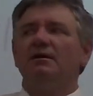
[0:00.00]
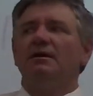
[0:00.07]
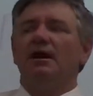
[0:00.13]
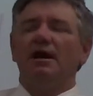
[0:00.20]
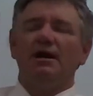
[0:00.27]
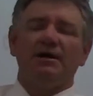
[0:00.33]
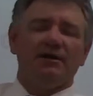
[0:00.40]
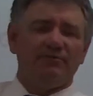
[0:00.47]

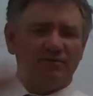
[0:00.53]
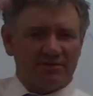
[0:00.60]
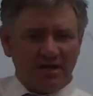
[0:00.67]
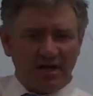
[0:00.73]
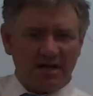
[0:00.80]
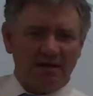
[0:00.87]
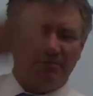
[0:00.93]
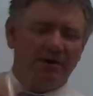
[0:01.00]
If you're
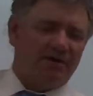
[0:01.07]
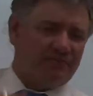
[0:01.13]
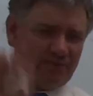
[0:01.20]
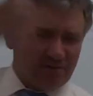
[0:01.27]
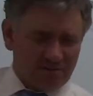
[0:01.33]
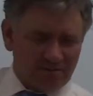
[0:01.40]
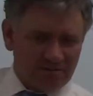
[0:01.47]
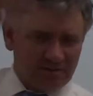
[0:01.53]
talking about a
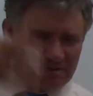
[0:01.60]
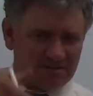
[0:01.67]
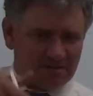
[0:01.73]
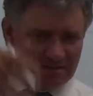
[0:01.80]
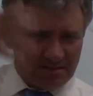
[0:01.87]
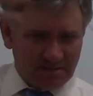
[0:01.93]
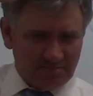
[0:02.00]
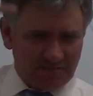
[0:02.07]
vertical
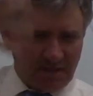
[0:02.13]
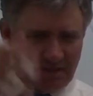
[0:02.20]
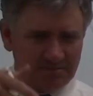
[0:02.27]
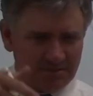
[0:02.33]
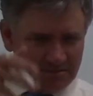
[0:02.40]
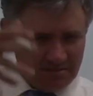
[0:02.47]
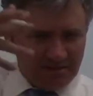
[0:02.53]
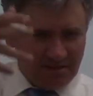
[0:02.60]
distance,
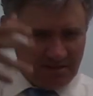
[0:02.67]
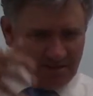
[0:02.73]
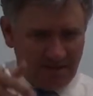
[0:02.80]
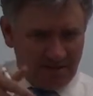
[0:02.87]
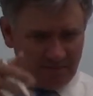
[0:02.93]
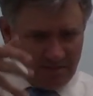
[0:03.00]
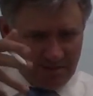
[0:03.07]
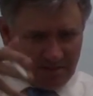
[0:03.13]
sometimes you'll see
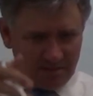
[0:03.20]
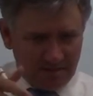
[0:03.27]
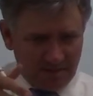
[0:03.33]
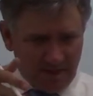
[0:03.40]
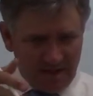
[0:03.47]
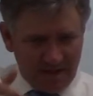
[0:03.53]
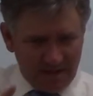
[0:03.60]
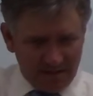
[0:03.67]
that written
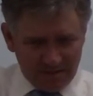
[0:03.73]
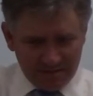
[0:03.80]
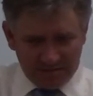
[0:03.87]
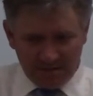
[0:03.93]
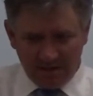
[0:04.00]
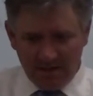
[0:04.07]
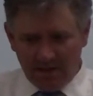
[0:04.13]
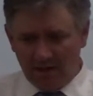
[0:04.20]

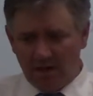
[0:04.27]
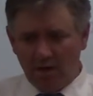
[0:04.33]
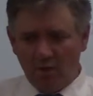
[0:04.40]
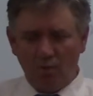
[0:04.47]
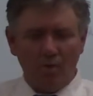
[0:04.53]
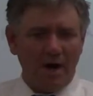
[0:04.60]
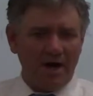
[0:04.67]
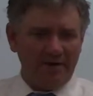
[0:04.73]
as a
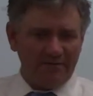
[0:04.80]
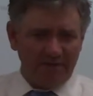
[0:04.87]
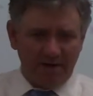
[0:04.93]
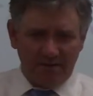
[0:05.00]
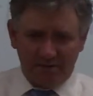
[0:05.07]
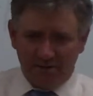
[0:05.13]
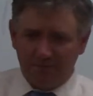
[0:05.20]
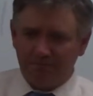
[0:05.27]
Y
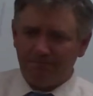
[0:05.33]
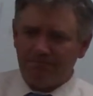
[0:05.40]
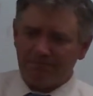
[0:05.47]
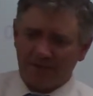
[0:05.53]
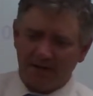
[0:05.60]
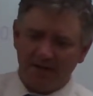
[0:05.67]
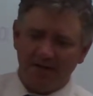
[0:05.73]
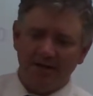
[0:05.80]
value.
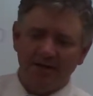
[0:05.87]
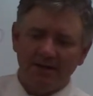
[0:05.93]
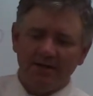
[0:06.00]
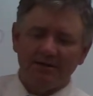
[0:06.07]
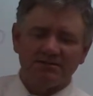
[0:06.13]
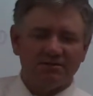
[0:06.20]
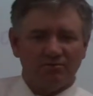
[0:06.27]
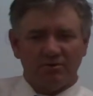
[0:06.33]
Okay?
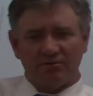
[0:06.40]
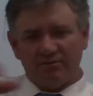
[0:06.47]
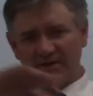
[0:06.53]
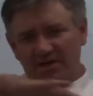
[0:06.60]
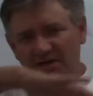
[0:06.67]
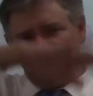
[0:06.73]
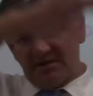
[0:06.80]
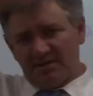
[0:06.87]
So when we
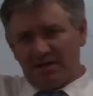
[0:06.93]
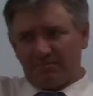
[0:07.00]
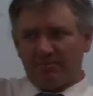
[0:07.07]
get into like